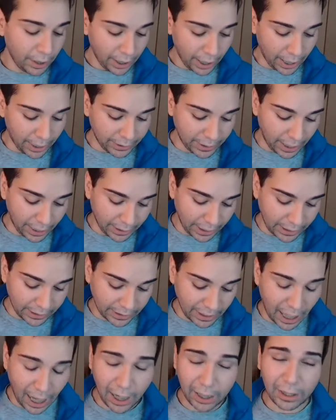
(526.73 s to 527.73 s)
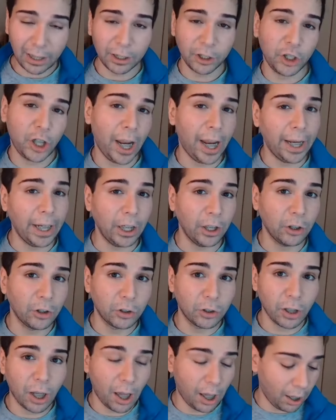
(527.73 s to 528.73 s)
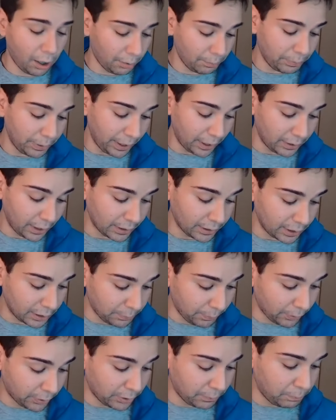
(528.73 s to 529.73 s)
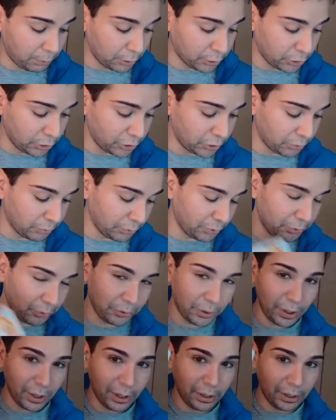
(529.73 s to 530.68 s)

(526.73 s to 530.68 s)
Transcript: And it's not going to change unless this person pushes through.